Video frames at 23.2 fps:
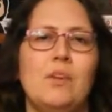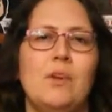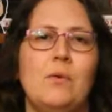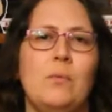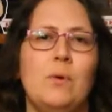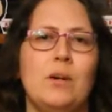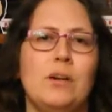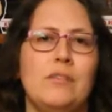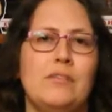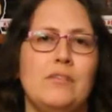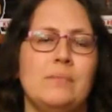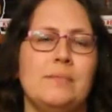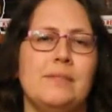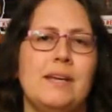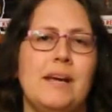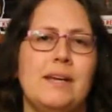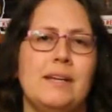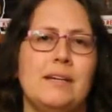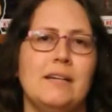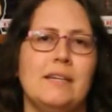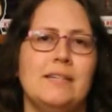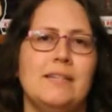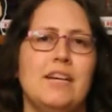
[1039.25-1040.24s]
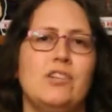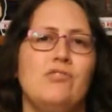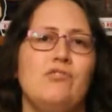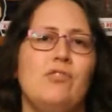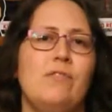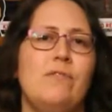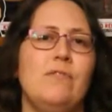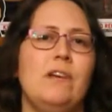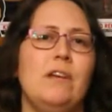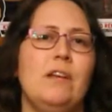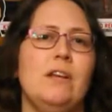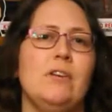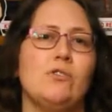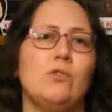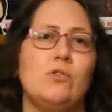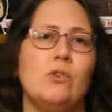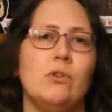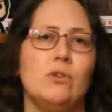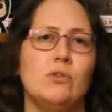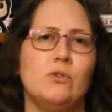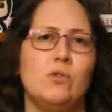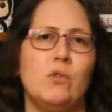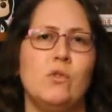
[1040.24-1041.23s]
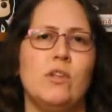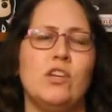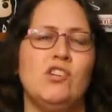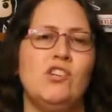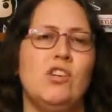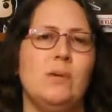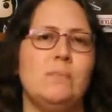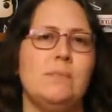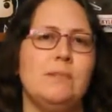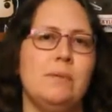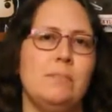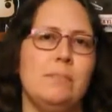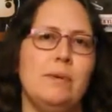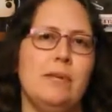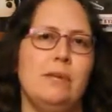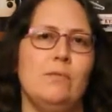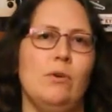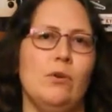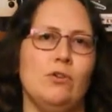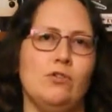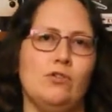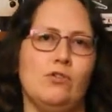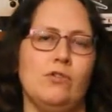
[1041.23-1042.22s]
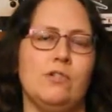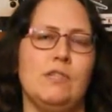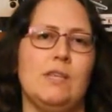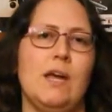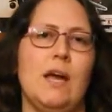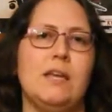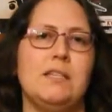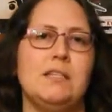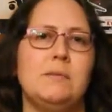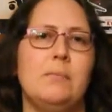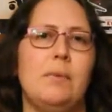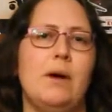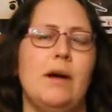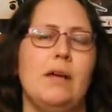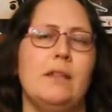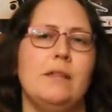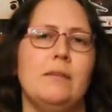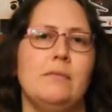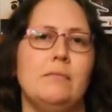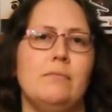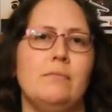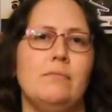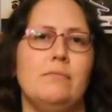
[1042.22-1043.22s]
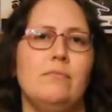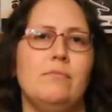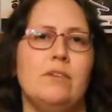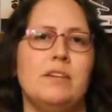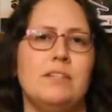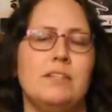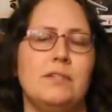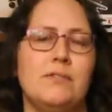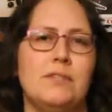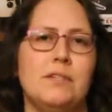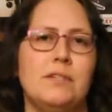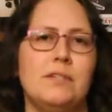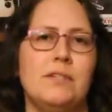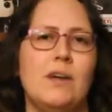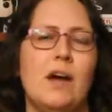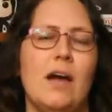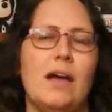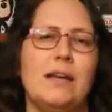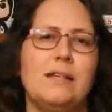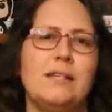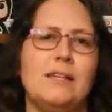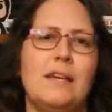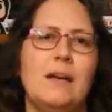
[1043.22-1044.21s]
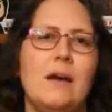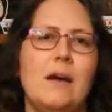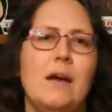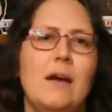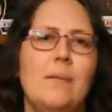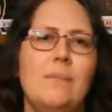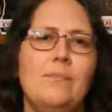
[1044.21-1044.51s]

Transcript: One of them's had a catastrophe, lost all their ships and been ostracised by the rest of society.